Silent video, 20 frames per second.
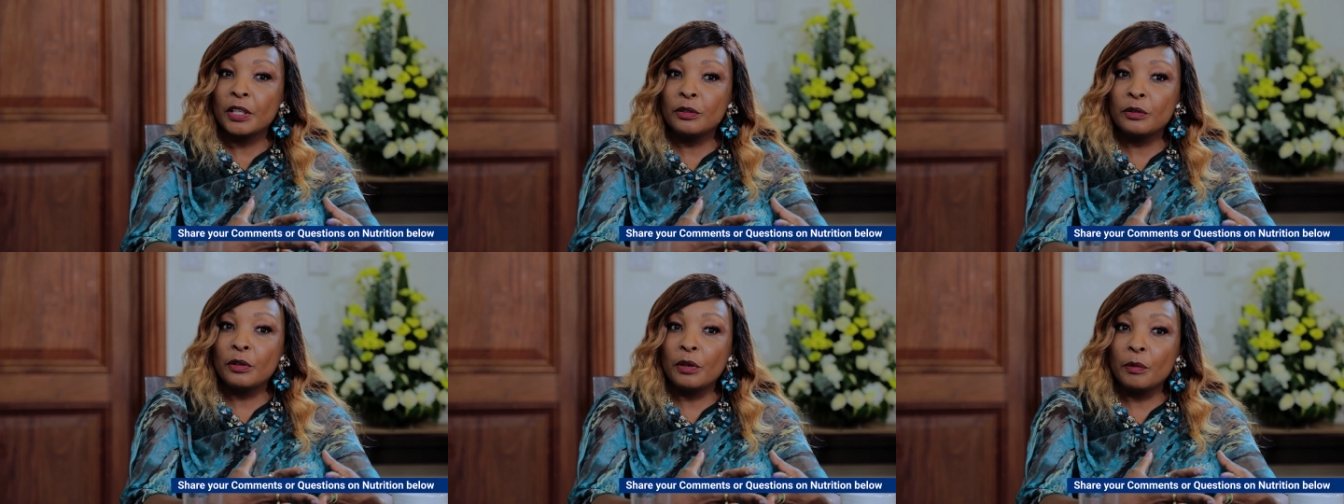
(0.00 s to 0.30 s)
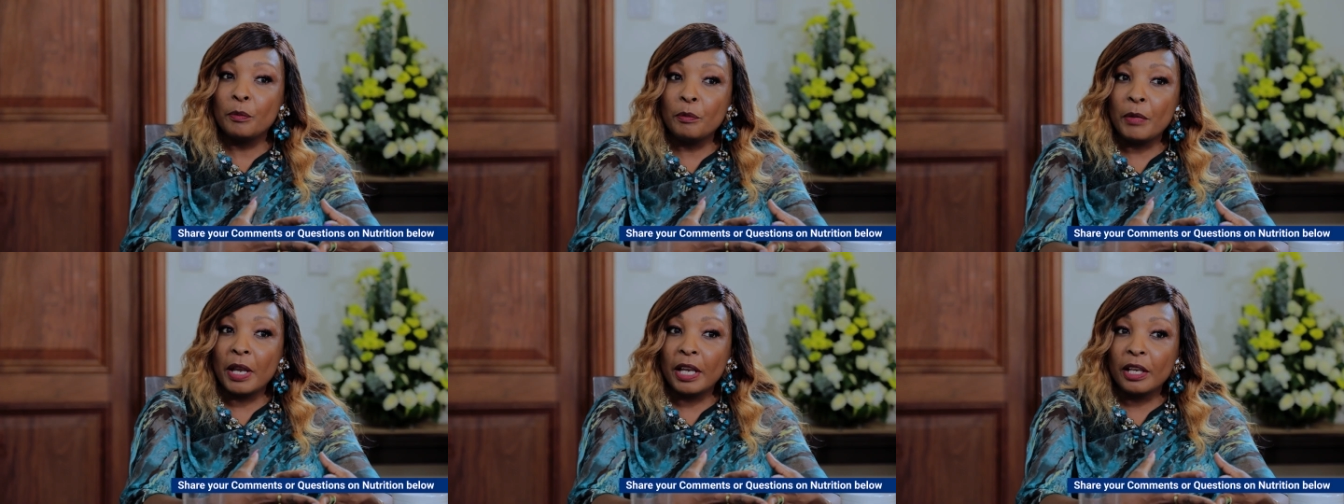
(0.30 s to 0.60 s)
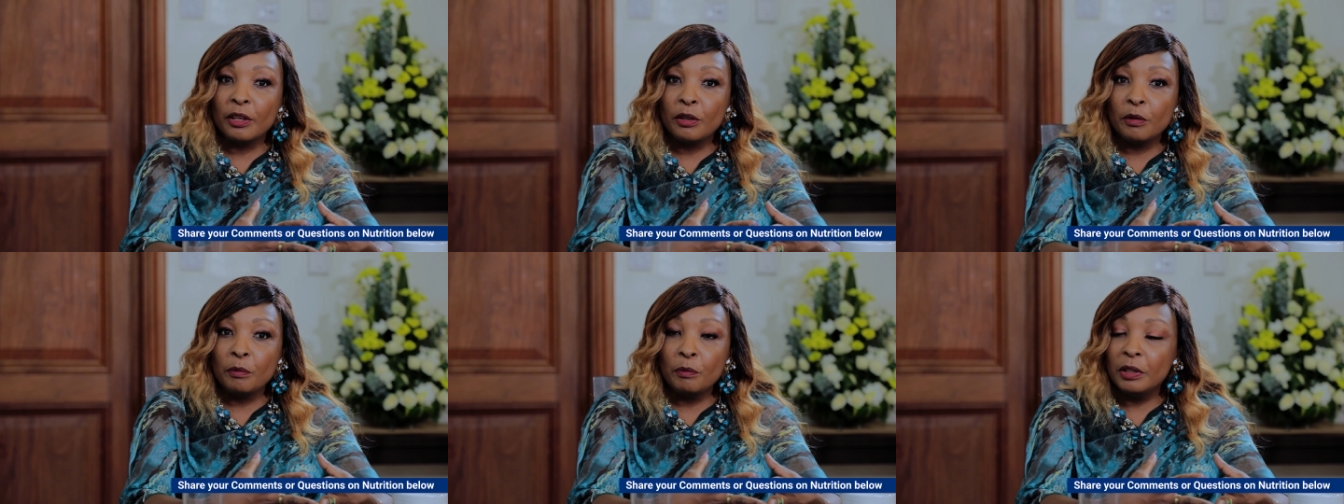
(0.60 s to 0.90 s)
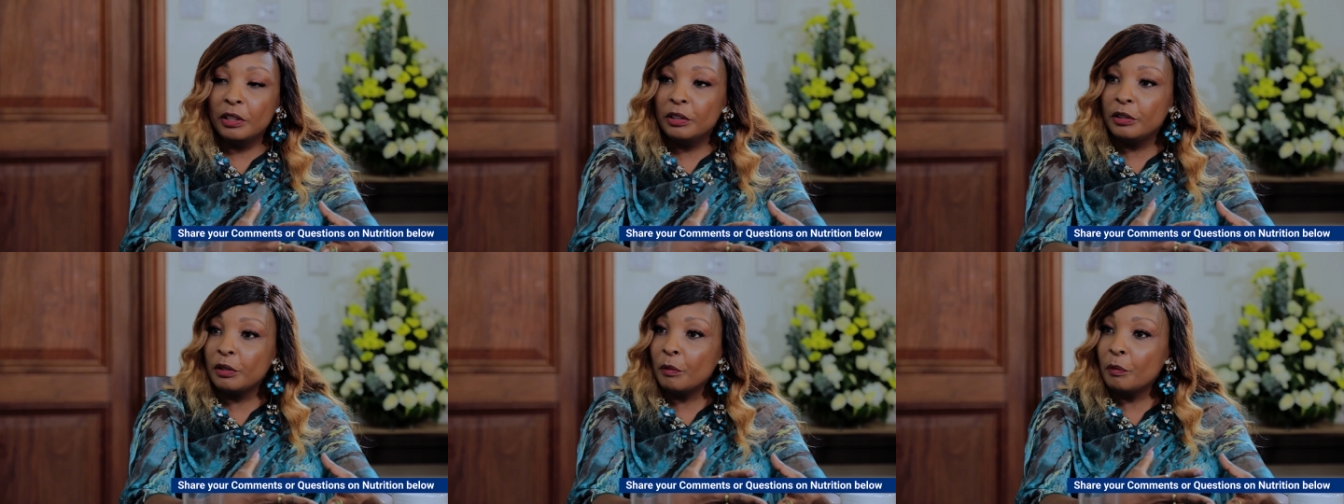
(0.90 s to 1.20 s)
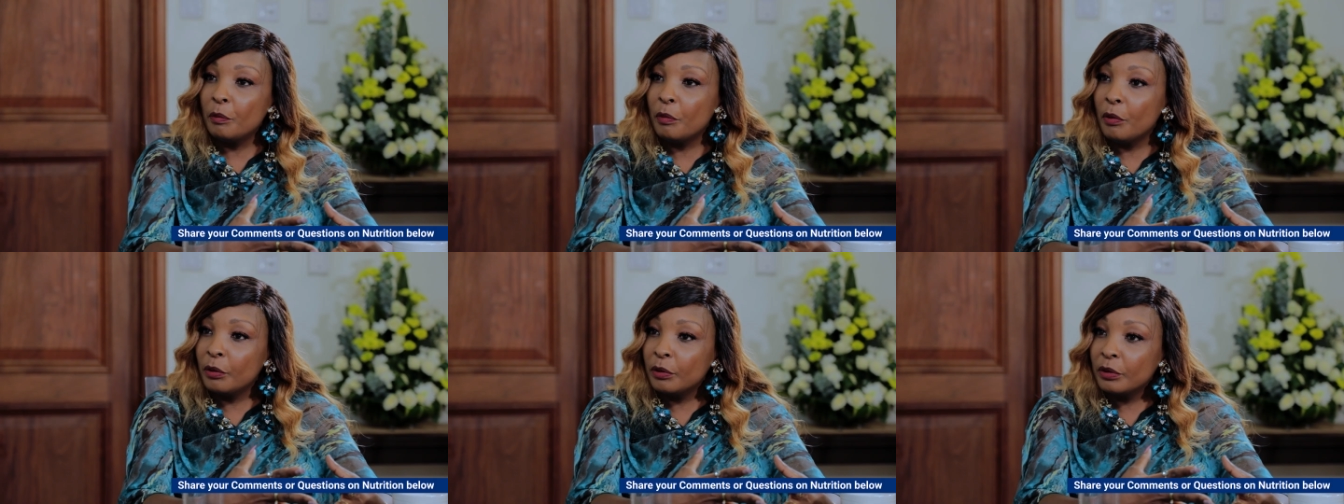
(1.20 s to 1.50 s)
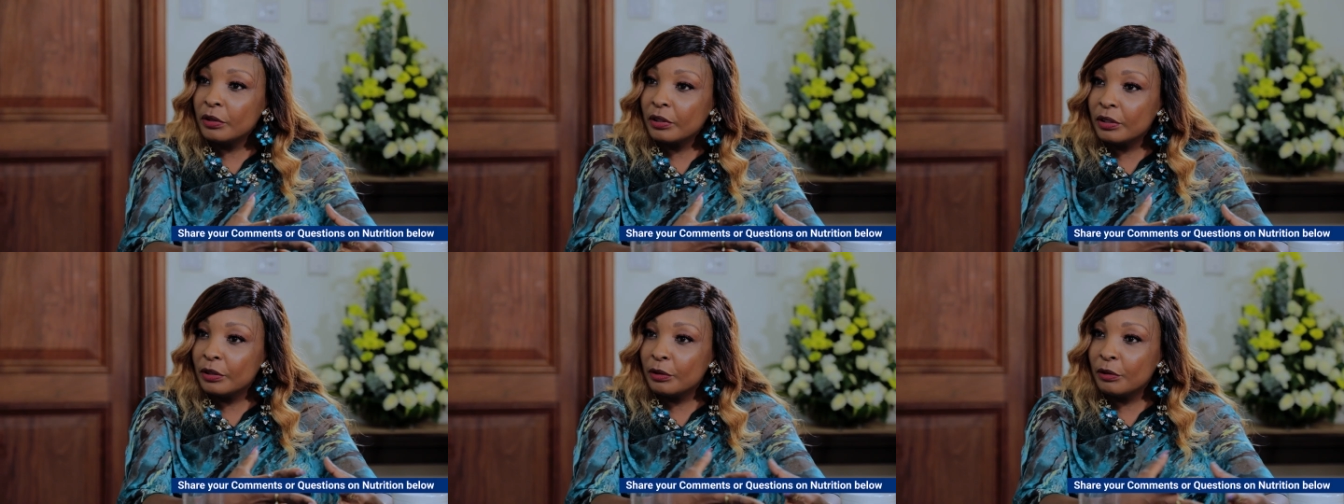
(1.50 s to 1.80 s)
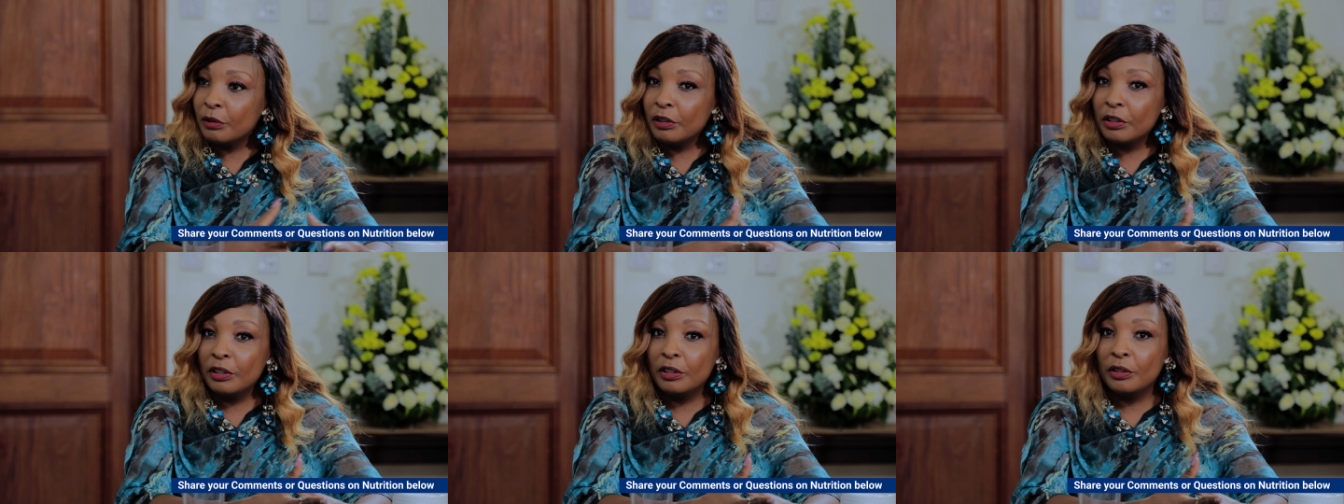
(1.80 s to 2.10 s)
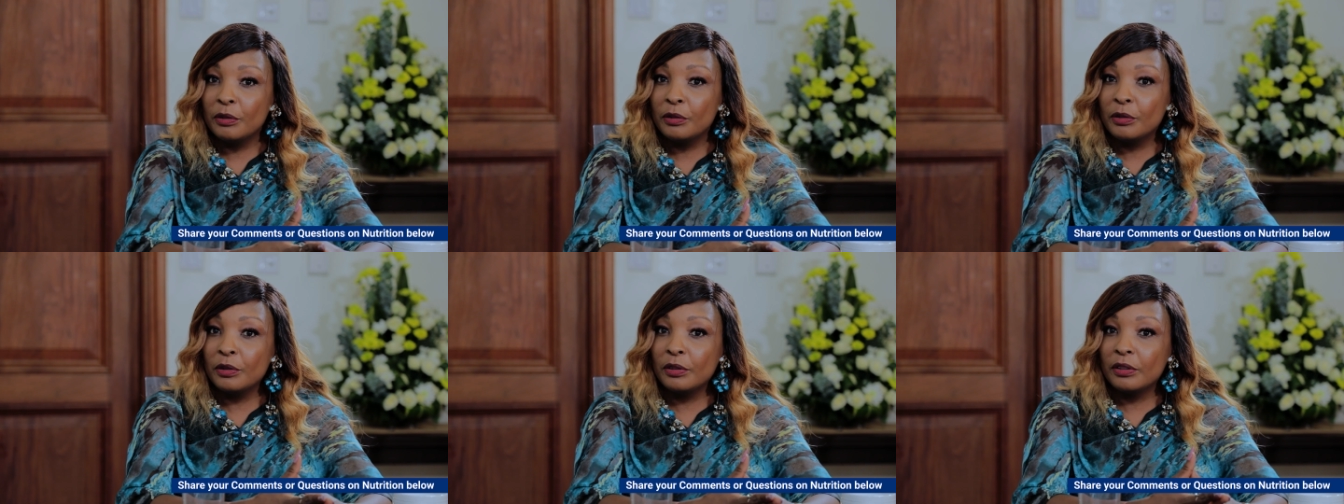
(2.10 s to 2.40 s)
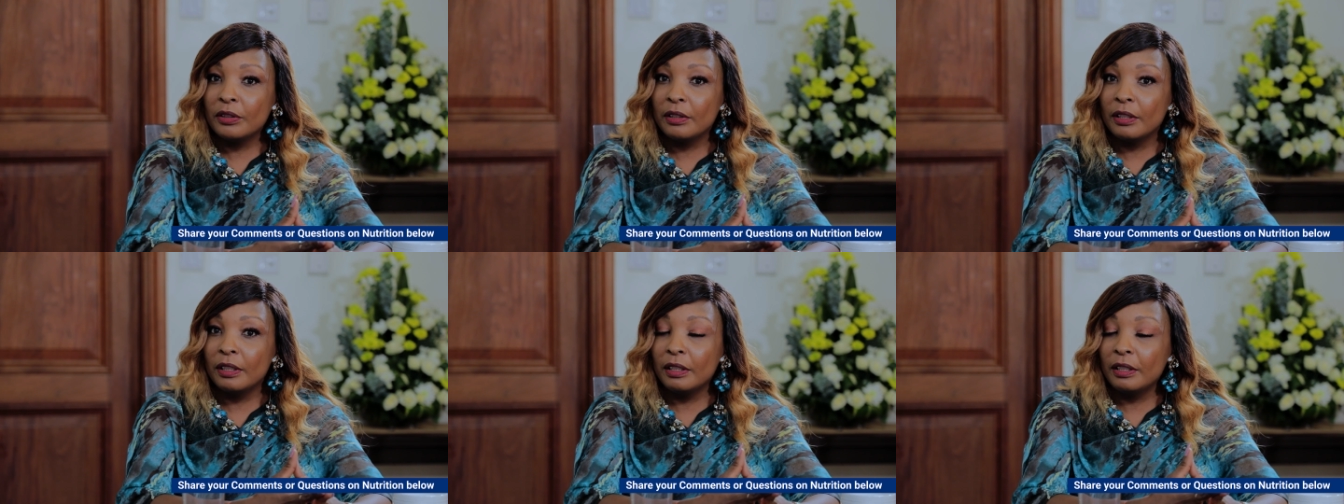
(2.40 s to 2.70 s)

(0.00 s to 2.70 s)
to make you build your bones, to reduce